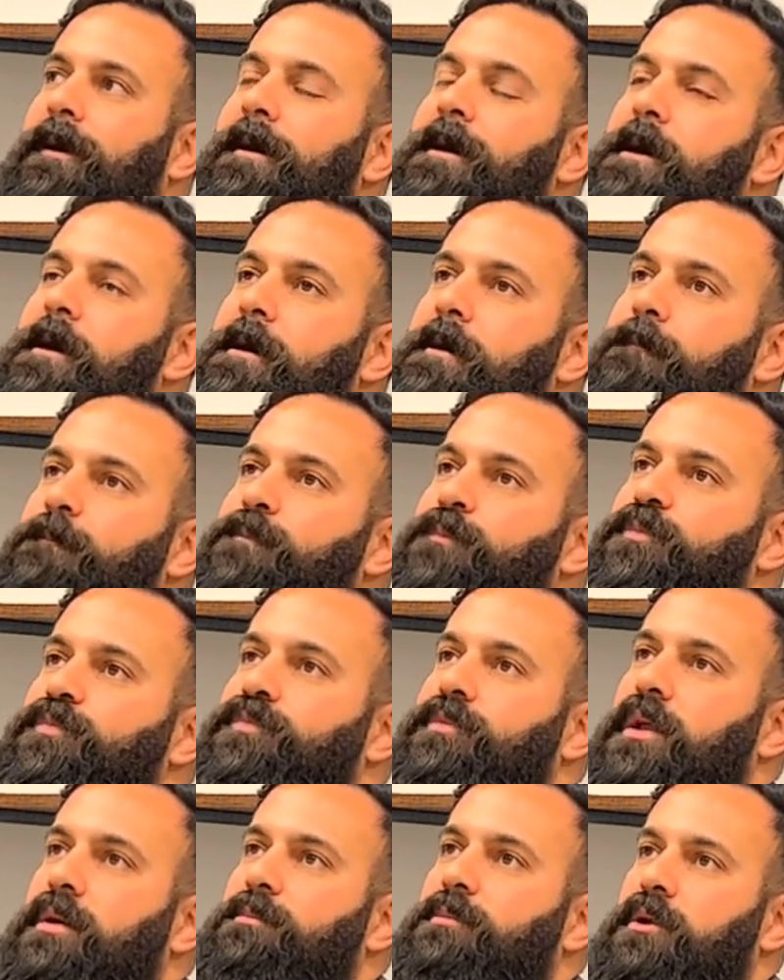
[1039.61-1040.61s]
um,
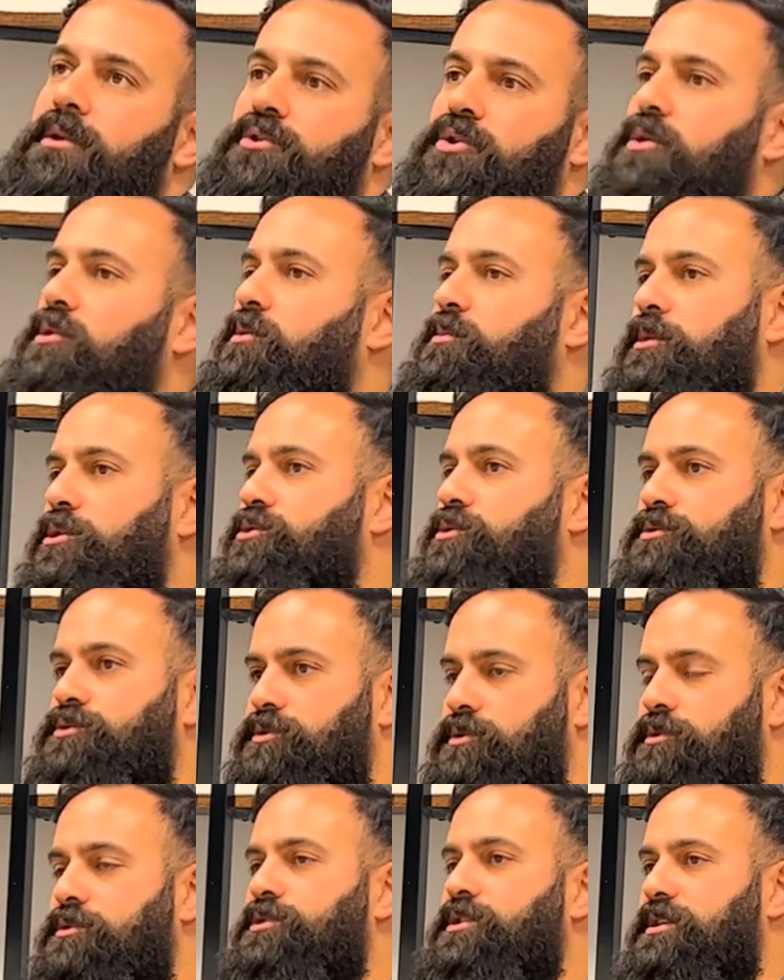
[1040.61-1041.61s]
but no commercial
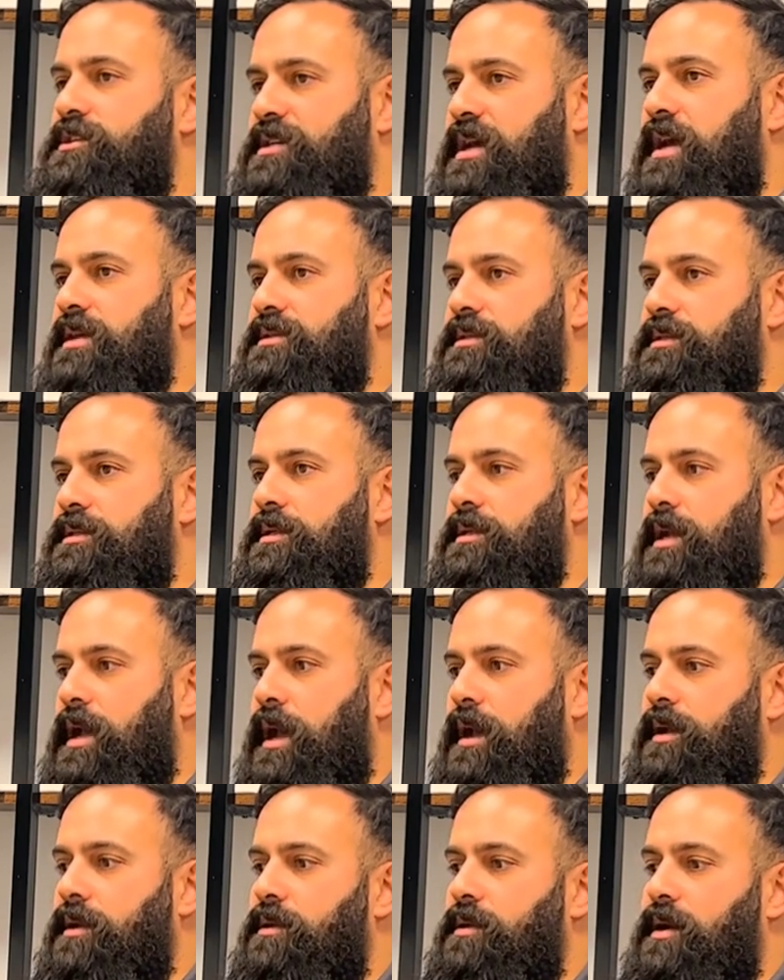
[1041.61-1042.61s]
solutions as of
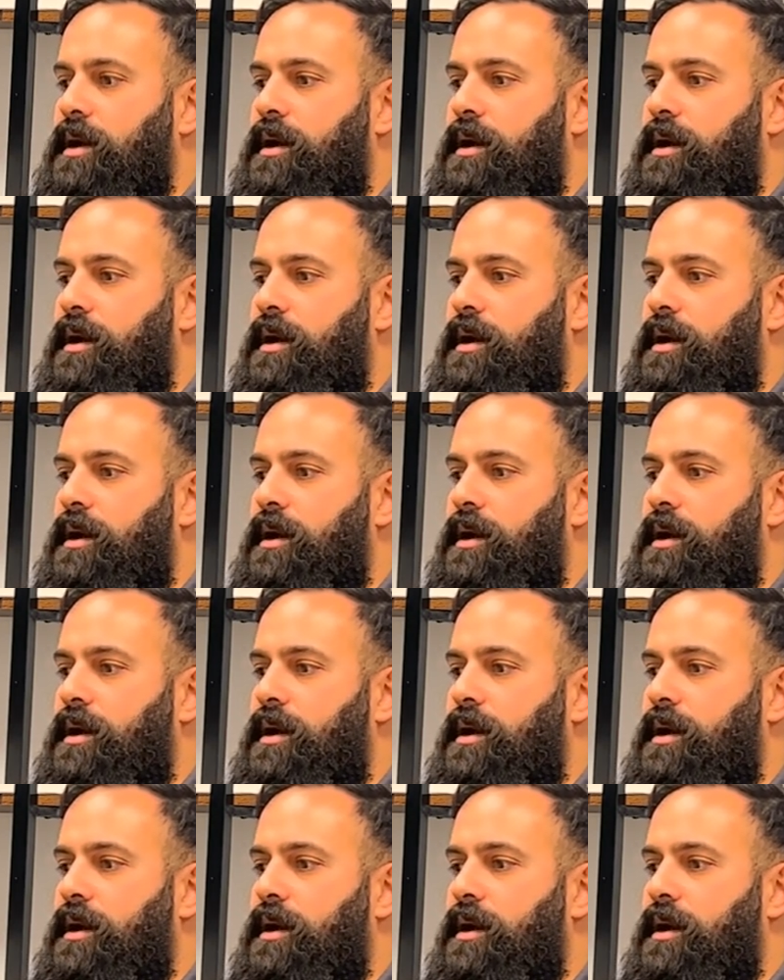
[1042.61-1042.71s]
today.